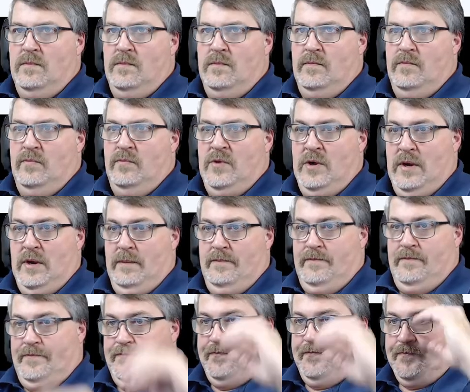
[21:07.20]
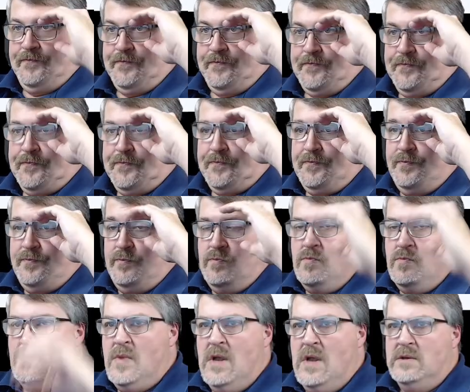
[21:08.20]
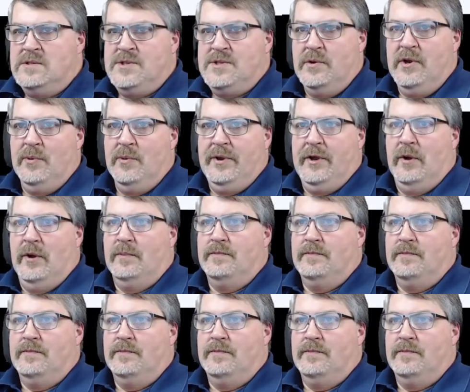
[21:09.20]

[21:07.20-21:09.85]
All right. So here we go.